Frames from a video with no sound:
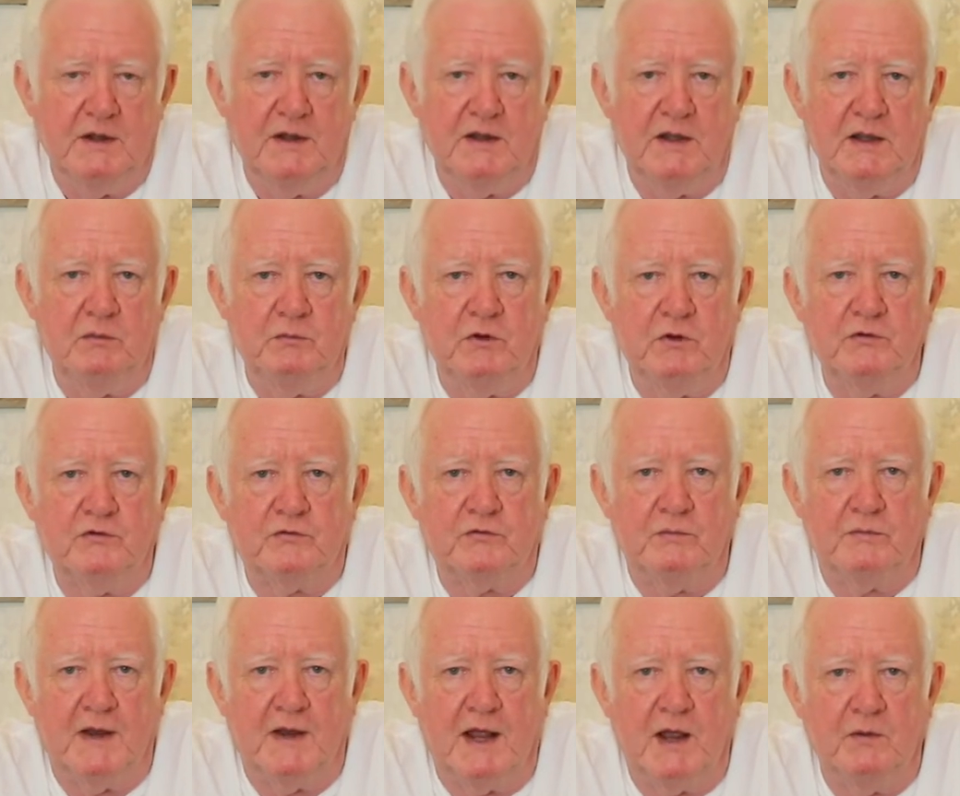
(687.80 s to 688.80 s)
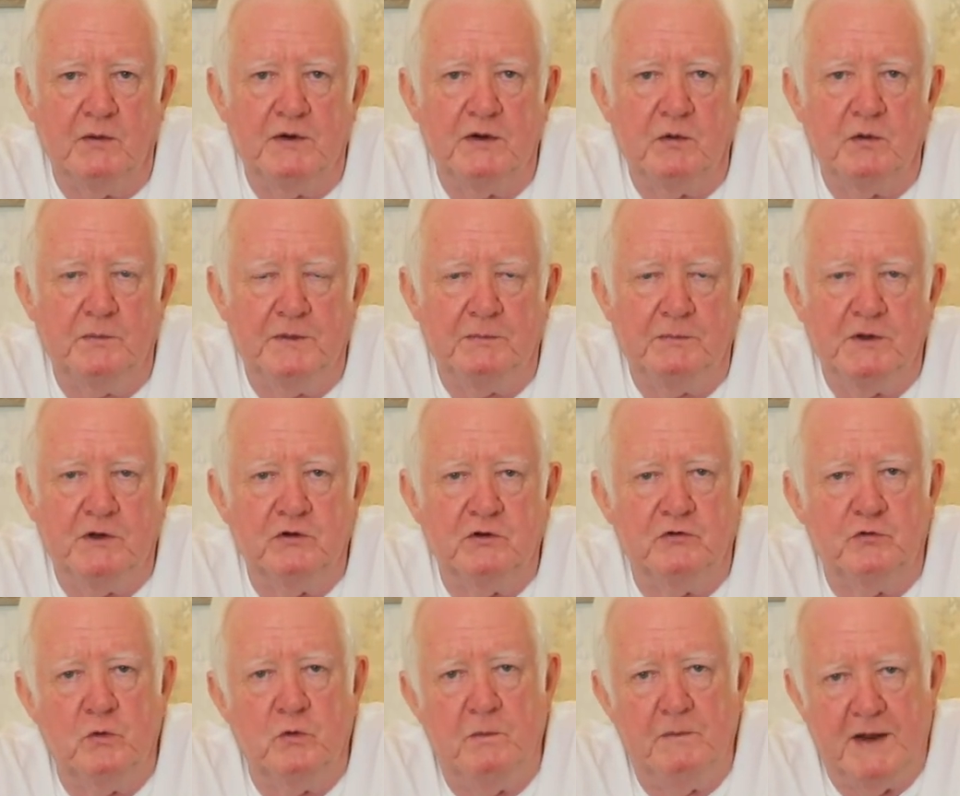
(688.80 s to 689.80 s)
in months from now, and it will be
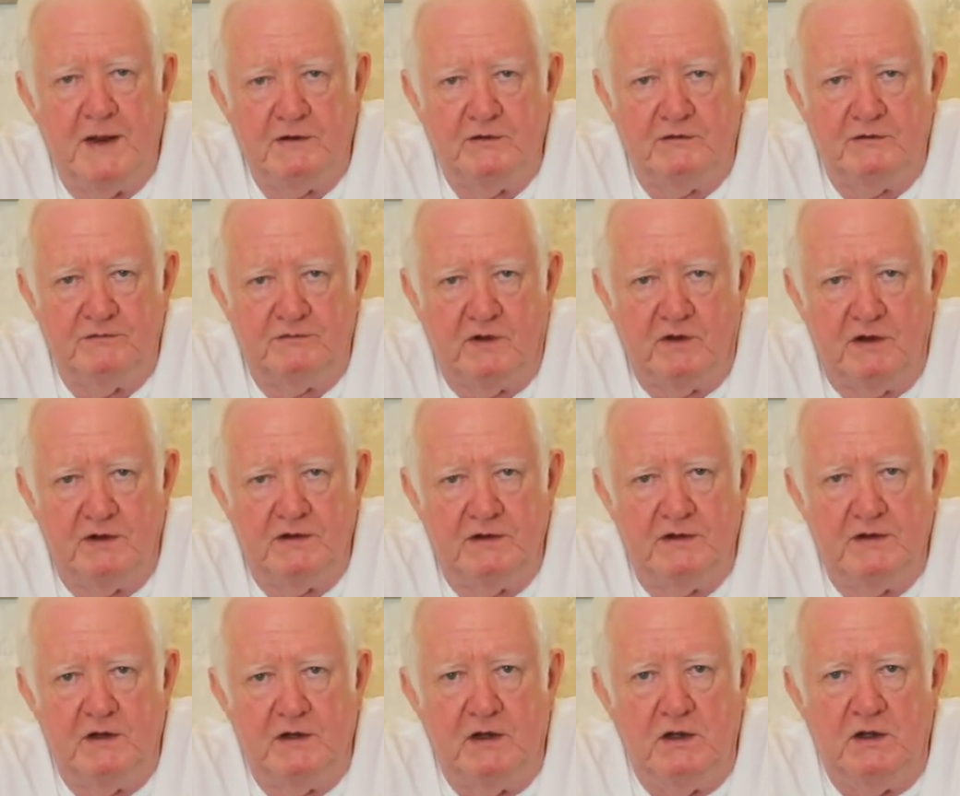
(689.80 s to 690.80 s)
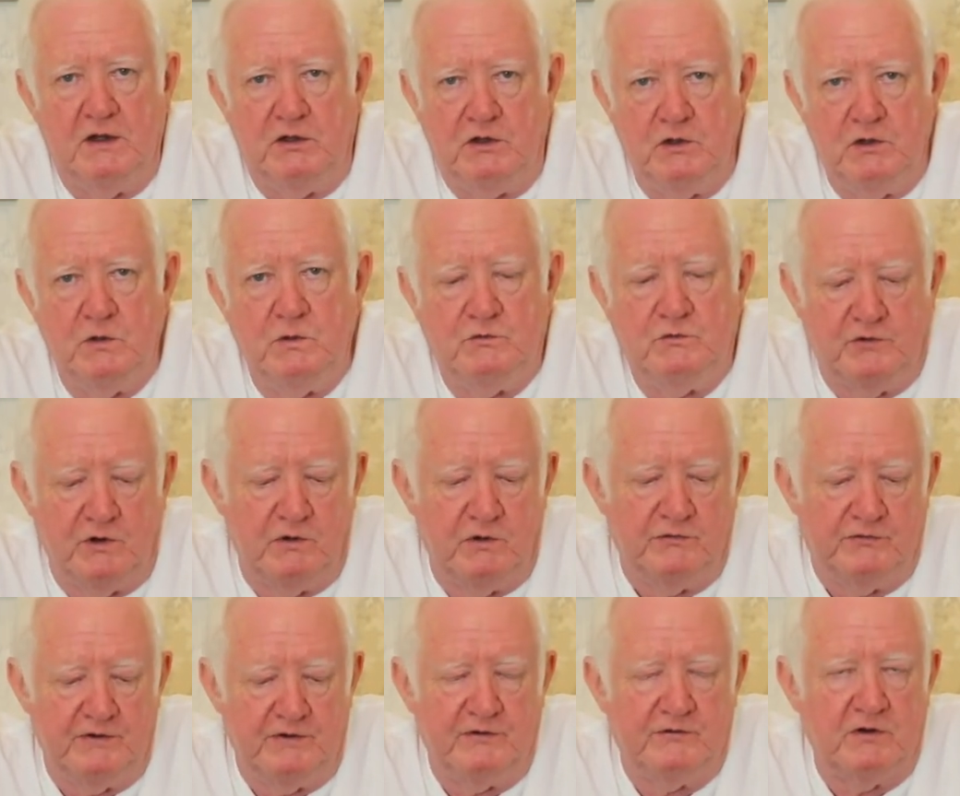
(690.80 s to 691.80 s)
because you were meant to find it. You
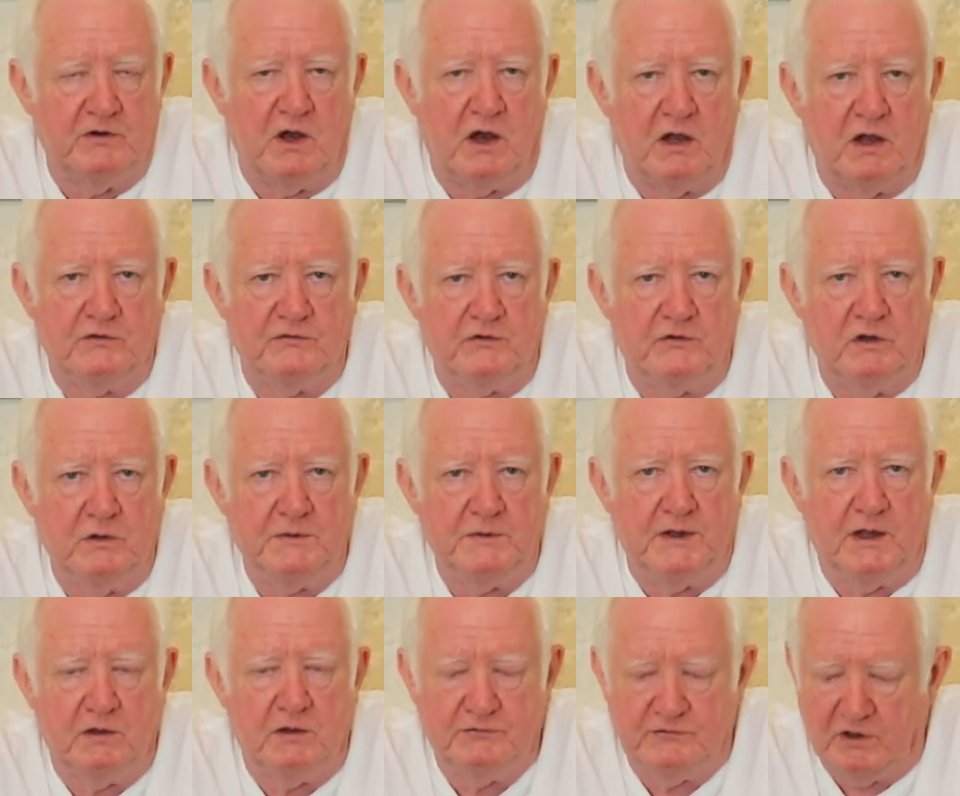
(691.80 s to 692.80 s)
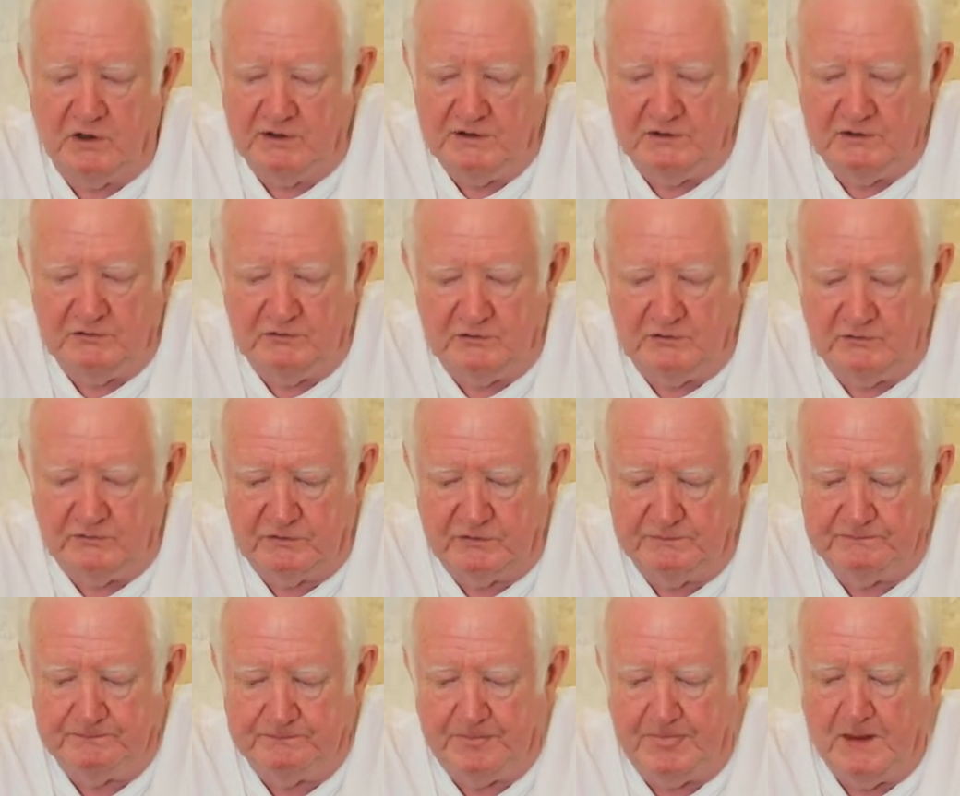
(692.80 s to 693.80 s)
chose these cards, nobody else. I didn't choose
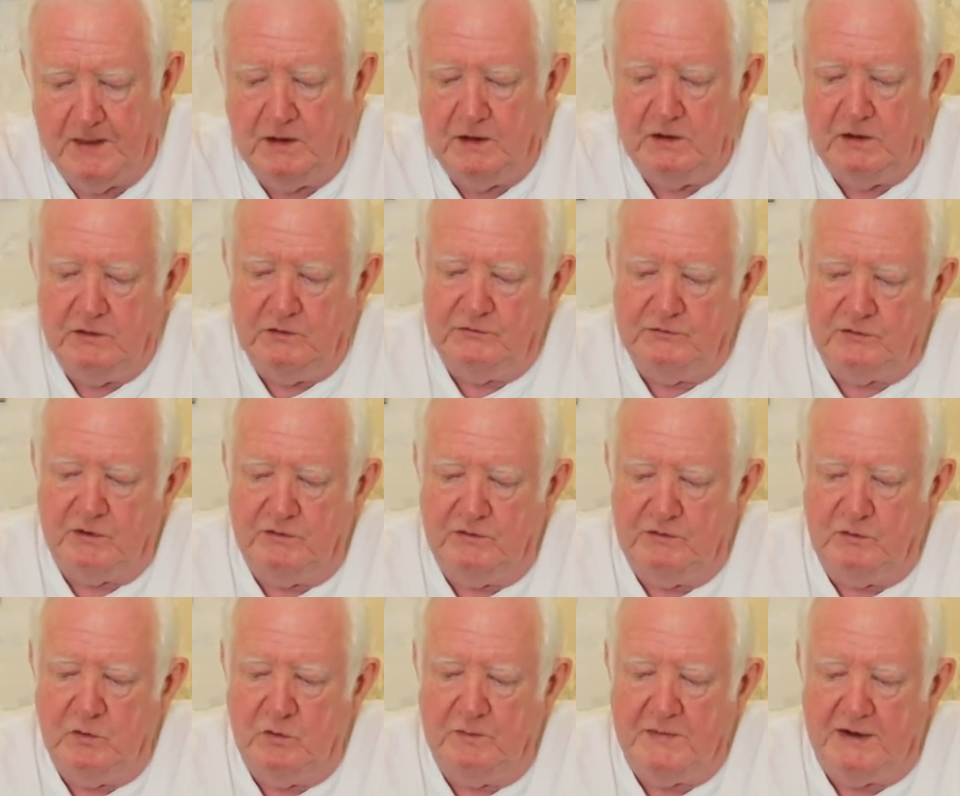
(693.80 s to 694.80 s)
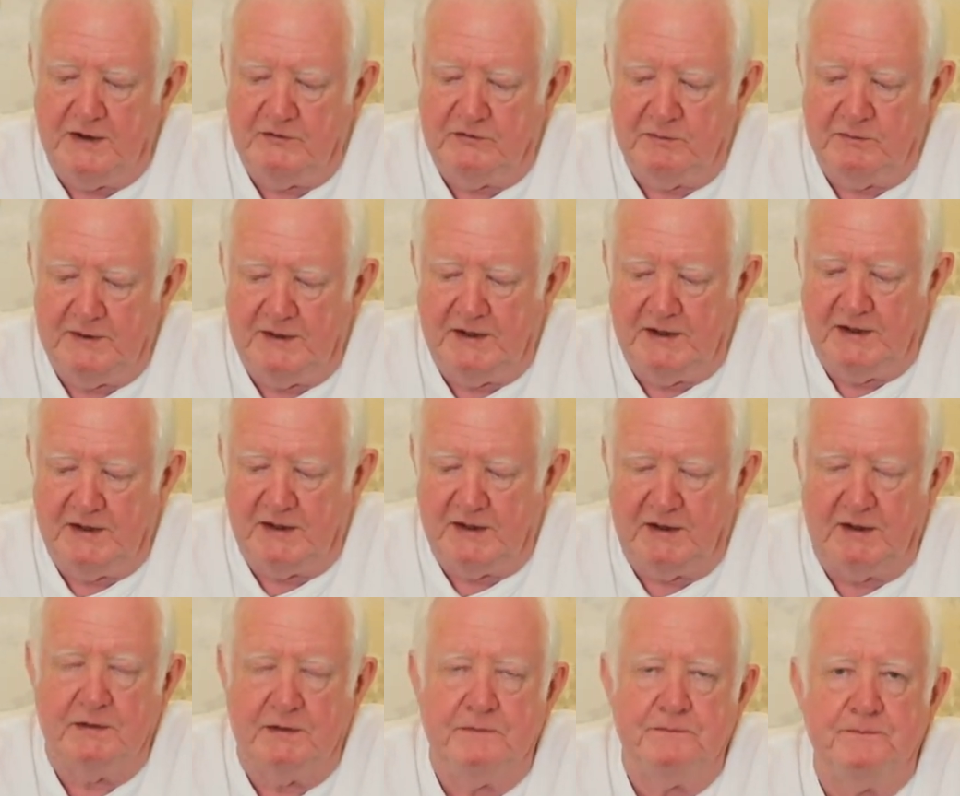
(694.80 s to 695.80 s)
them, so you were meant to be
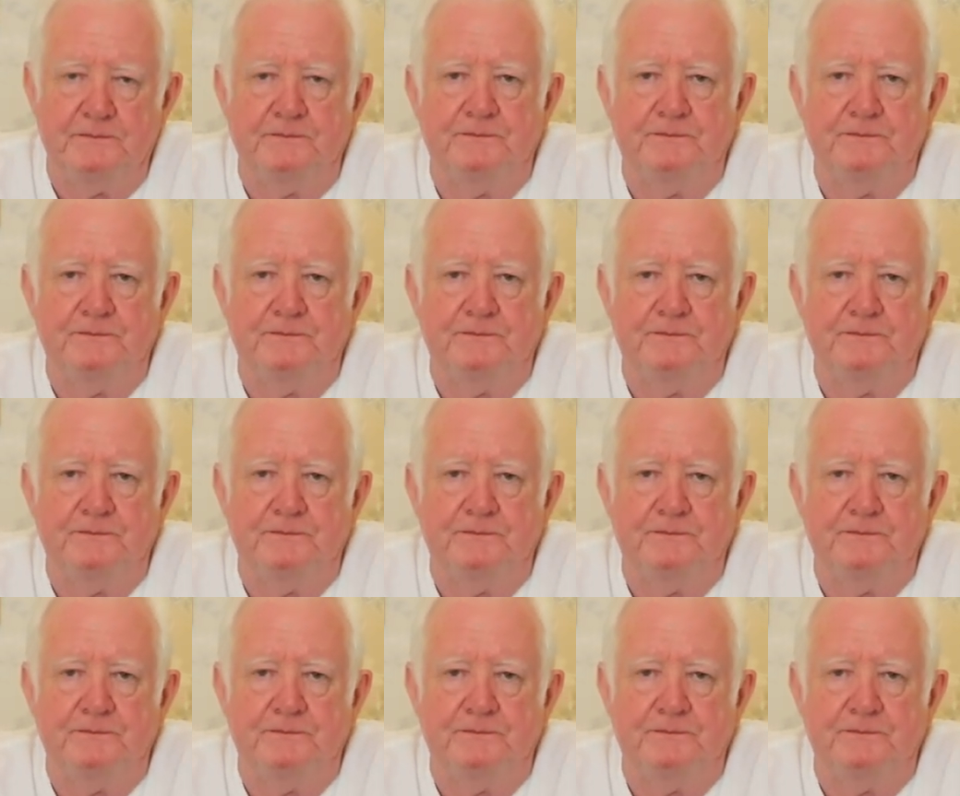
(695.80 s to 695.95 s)
here.